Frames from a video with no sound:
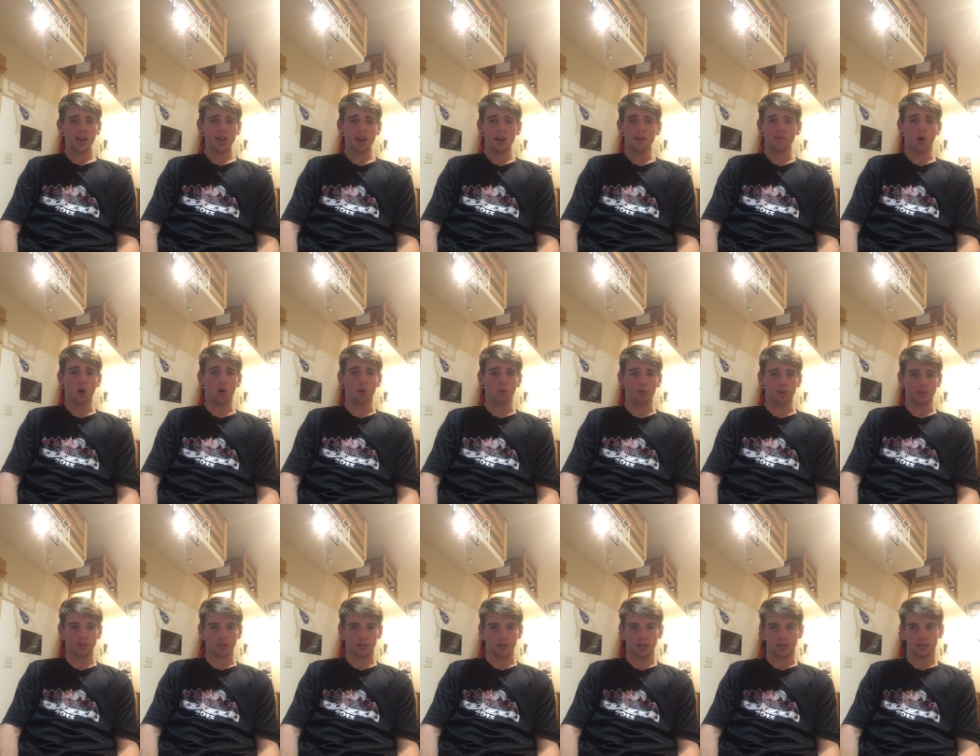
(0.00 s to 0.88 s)
I've
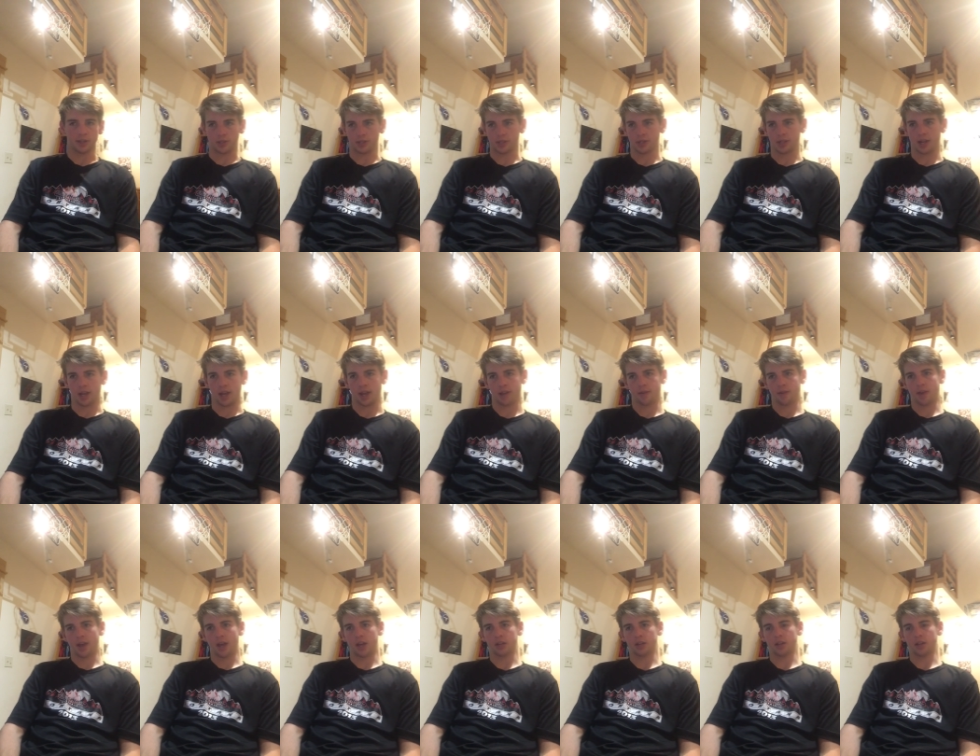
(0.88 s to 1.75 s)
always liked this guy,
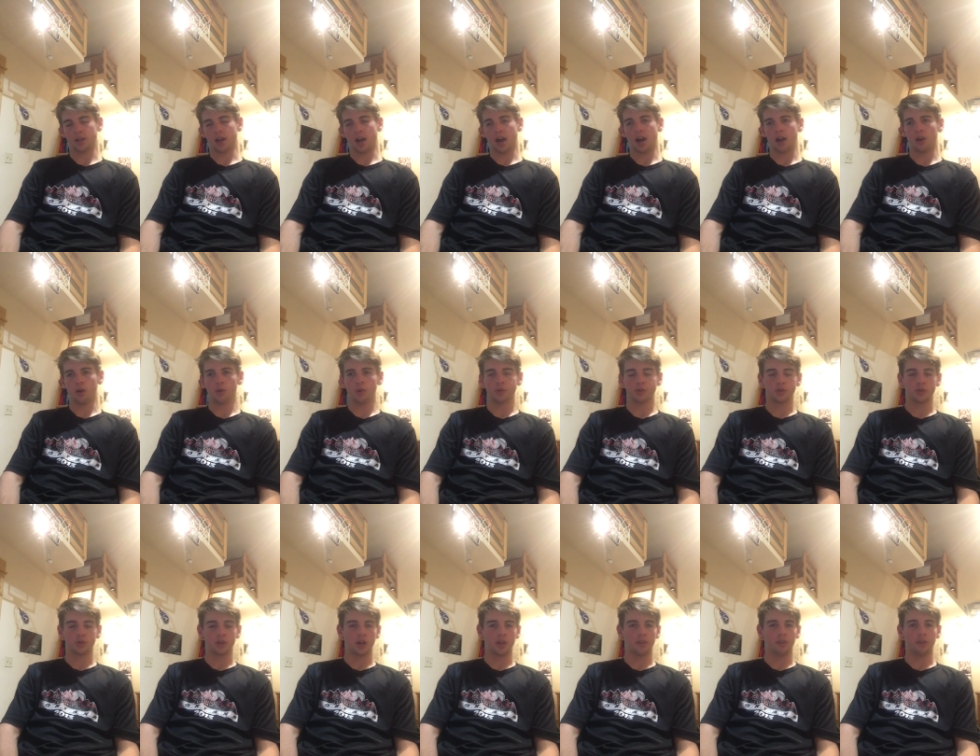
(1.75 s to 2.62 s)
and I
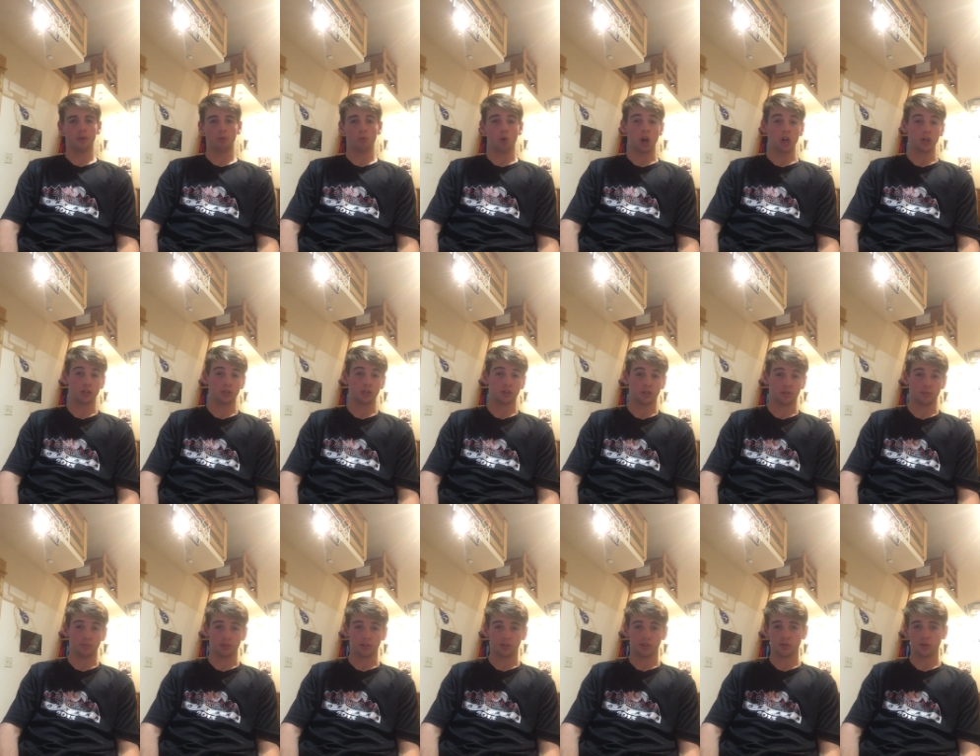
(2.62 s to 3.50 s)
always thought that
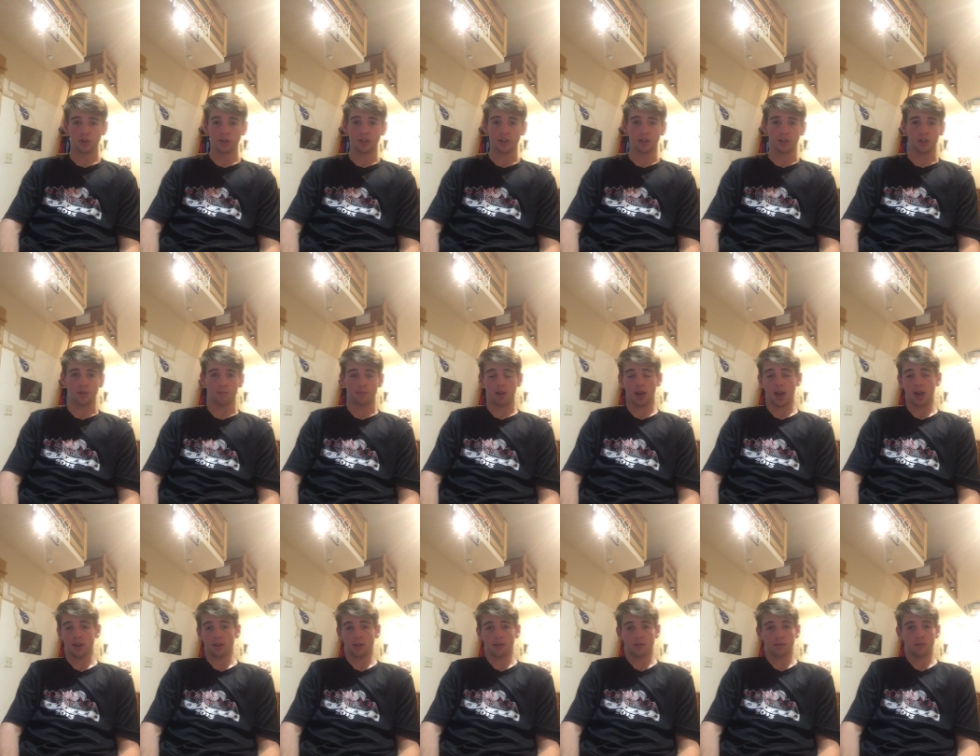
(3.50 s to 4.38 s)
Washington mistreated him
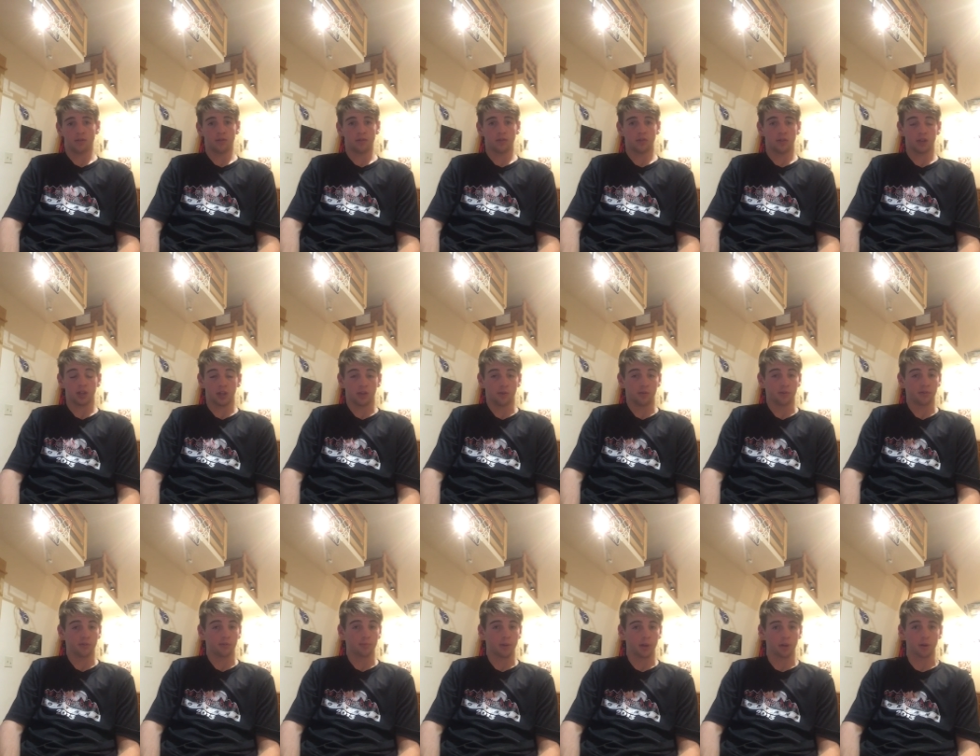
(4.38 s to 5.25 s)
and that he
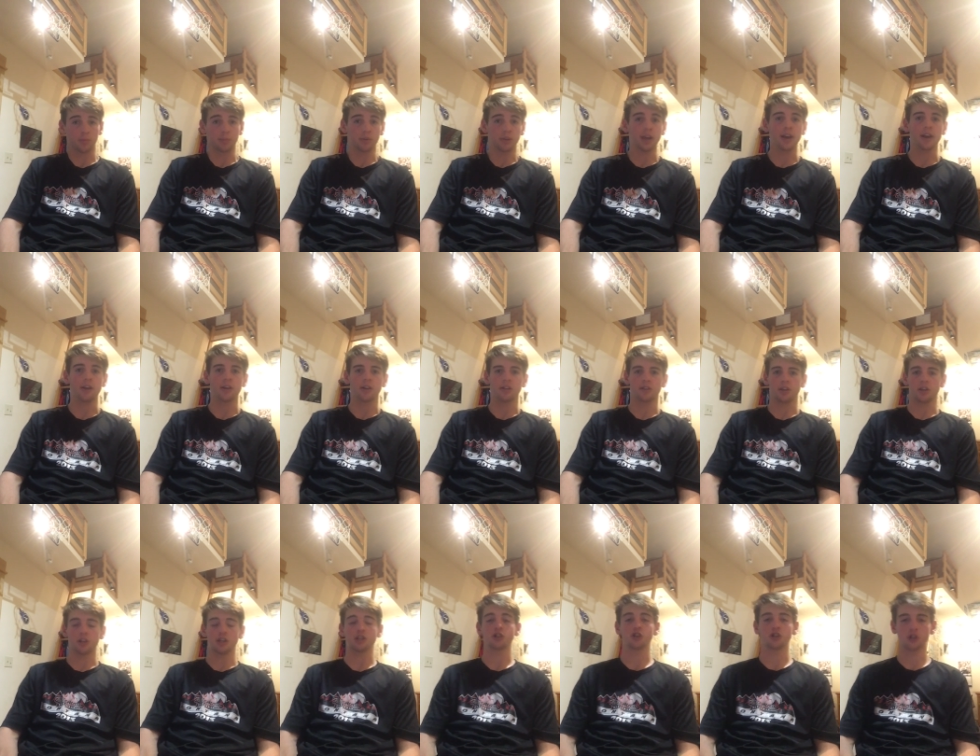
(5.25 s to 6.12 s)
was a better player
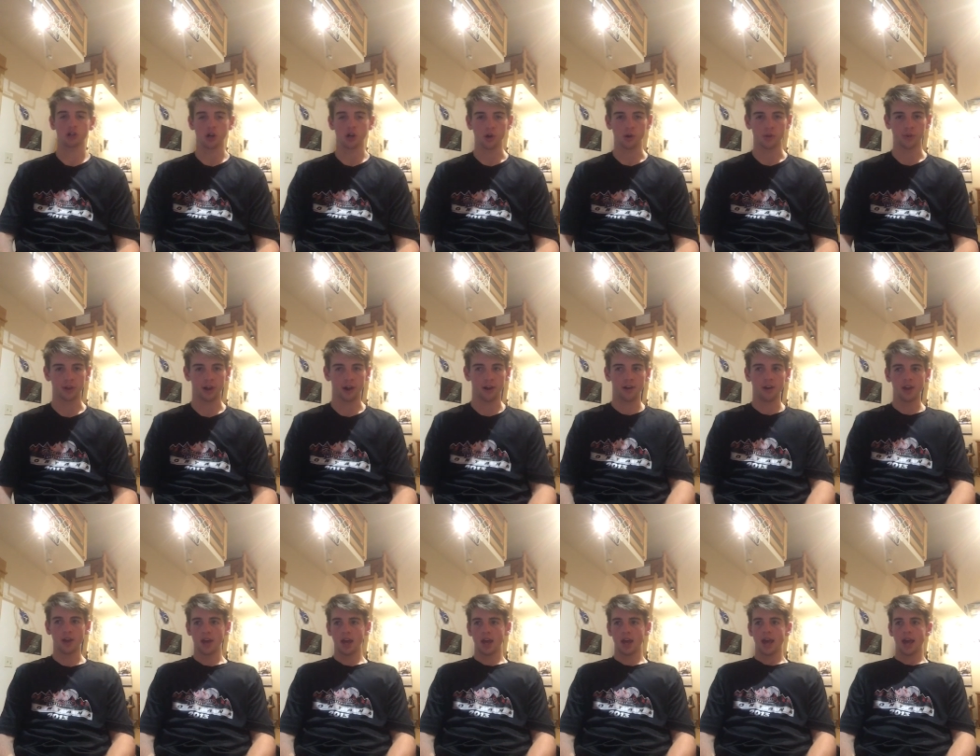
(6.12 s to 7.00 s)
than he showed there.
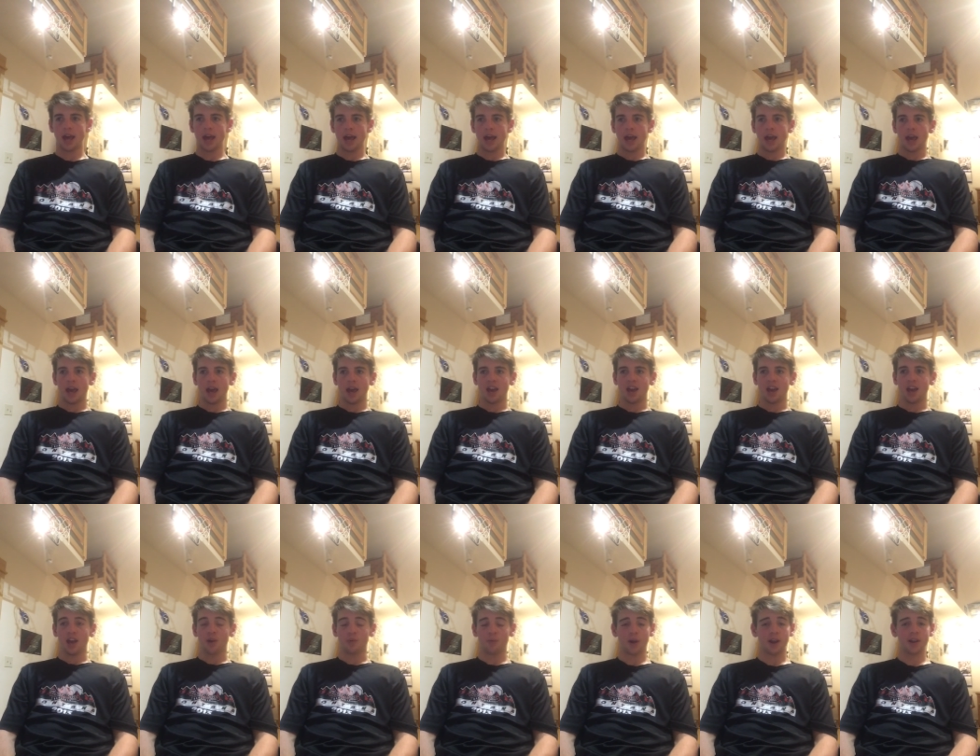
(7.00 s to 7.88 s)

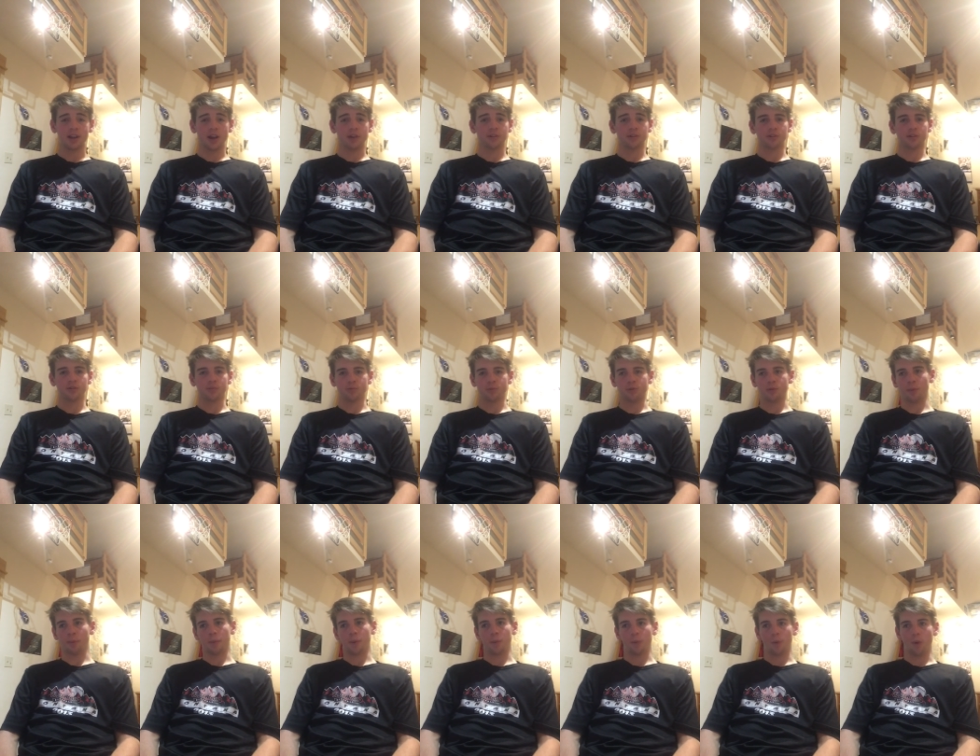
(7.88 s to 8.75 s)
And right now he's
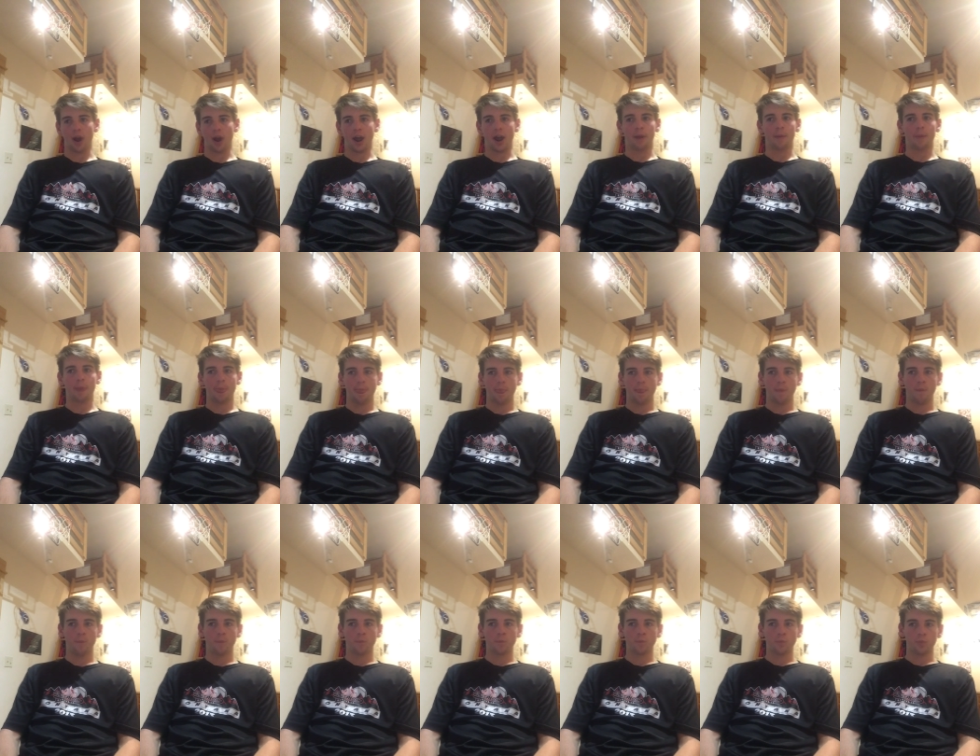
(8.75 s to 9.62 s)
proven me right.
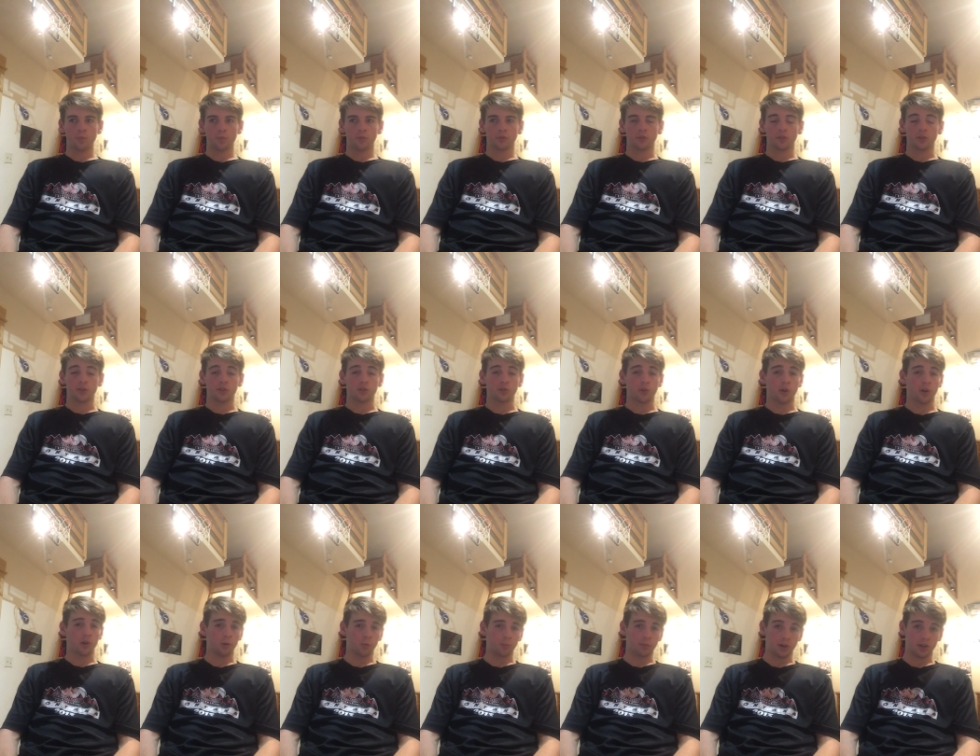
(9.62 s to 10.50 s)
So I
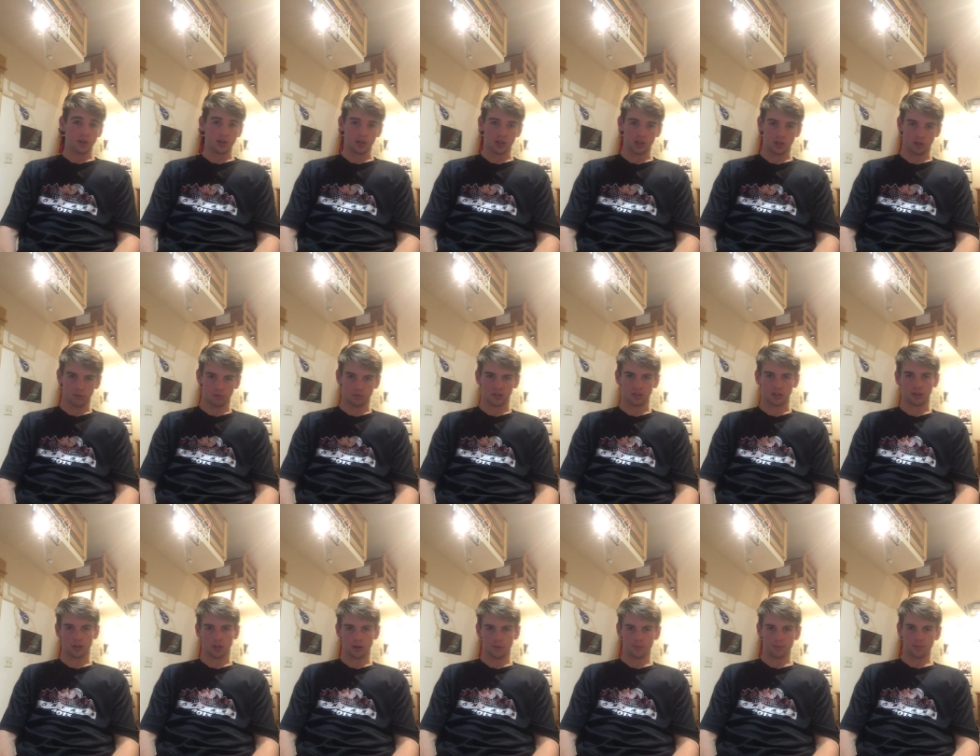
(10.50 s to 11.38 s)
hope he keeps
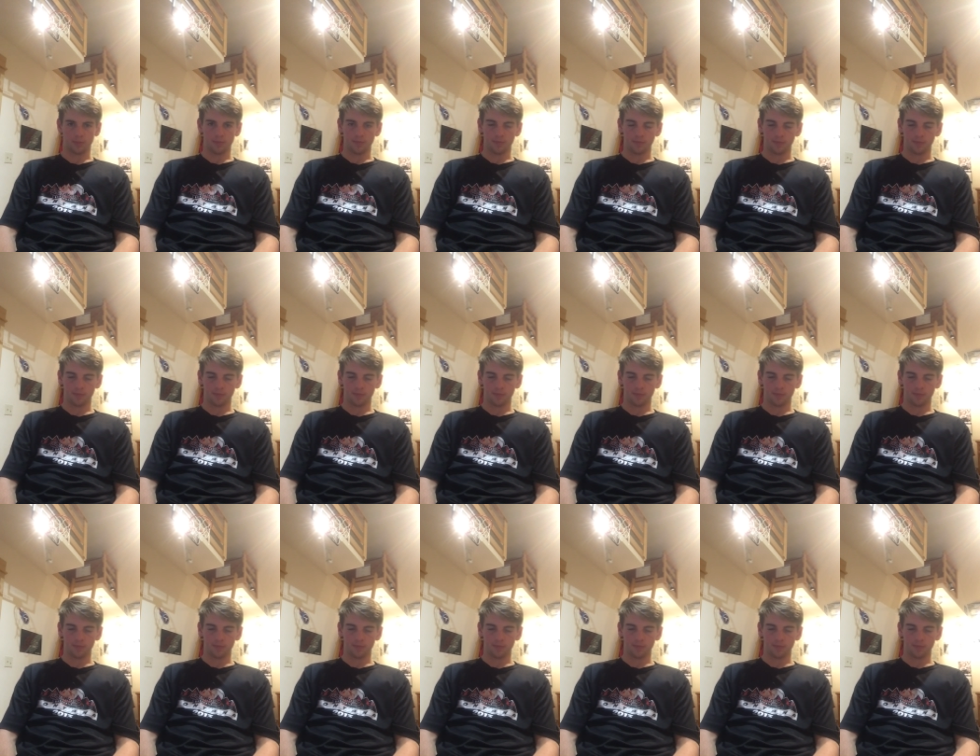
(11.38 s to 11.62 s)
that up.